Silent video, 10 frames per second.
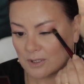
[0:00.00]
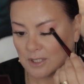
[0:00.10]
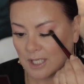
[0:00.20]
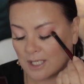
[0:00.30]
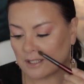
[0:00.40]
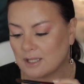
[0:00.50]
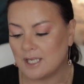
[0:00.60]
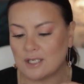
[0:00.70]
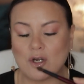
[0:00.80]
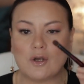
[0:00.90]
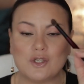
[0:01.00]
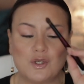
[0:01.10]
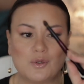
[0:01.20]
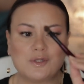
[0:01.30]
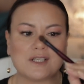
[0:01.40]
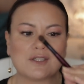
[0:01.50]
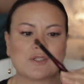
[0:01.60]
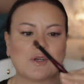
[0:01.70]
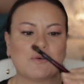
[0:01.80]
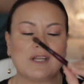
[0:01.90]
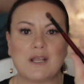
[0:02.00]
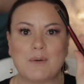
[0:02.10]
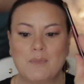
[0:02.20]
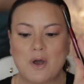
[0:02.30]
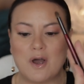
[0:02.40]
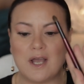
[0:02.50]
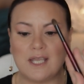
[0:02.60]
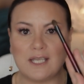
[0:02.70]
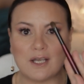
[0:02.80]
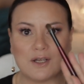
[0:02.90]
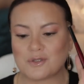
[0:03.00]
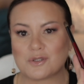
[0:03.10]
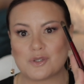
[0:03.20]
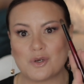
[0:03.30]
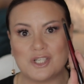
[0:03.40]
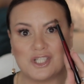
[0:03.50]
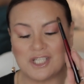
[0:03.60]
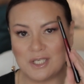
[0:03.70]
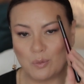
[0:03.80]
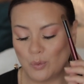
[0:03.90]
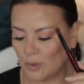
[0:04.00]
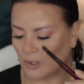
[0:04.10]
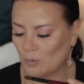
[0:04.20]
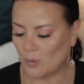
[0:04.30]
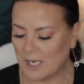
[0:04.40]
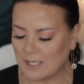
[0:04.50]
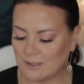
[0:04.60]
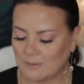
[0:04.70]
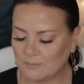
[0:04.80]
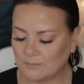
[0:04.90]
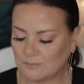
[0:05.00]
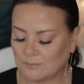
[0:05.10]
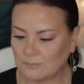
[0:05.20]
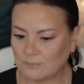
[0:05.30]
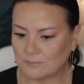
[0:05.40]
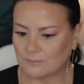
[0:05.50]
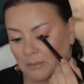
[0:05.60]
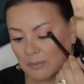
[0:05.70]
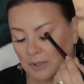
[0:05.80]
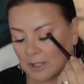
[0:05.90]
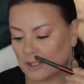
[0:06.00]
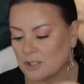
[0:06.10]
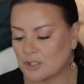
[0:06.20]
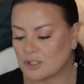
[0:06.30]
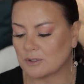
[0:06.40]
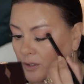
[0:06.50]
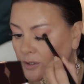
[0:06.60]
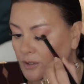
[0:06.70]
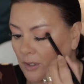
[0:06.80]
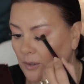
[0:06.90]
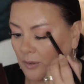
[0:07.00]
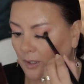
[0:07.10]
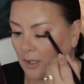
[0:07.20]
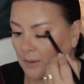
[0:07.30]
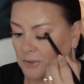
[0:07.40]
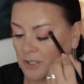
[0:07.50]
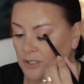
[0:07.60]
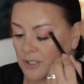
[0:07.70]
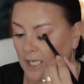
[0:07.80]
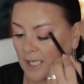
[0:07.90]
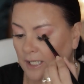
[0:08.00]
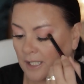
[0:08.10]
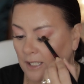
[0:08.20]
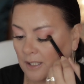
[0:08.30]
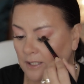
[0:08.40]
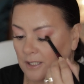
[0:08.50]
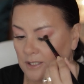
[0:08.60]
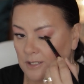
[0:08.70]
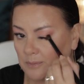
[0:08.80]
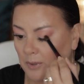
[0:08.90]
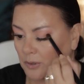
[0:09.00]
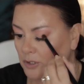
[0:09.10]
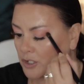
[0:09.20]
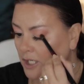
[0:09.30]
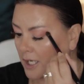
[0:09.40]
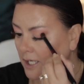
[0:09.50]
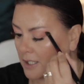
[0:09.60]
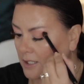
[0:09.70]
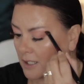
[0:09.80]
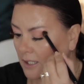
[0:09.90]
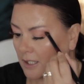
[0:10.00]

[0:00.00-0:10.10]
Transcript: take that using, my Sonia G Worker 1 brush. So I'm just taking the smoke shade